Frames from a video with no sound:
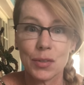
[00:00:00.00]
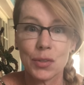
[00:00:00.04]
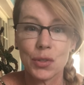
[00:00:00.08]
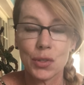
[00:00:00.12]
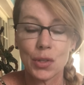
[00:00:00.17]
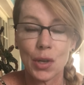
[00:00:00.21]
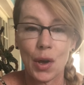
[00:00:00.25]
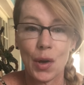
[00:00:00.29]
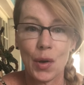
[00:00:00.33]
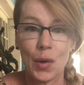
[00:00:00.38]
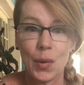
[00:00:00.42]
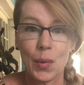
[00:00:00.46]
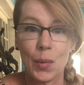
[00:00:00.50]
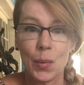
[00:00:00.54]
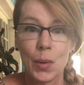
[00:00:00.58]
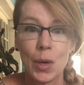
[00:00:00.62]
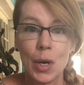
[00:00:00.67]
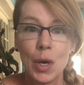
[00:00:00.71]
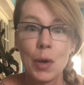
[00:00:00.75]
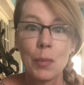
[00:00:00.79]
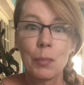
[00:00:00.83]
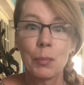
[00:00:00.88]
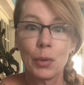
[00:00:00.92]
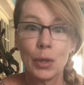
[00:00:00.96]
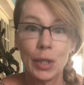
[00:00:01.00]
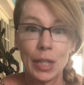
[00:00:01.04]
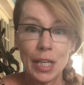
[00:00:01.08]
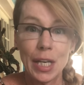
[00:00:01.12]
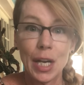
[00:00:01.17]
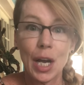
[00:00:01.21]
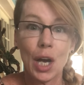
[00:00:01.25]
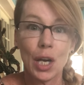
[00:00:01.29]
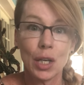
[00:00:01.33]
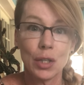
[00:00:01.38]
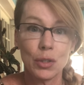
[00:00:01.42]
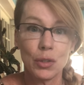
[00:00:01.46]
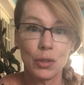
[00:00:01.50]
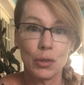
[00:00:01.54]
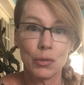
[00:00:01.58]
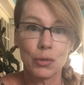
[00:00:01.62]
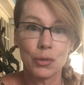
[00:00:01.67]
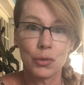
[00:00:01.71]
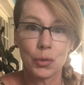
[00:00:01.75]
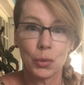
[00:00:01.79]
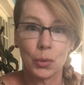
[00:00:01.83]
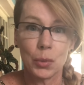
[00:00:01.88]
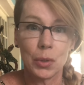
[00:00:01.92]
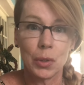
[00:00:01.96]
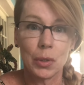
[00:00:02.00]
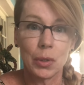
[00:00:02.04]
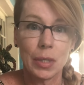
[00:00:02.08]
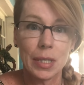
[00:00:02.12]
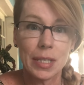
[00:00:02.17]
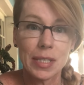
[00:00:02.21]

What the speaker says: So pretty unusual.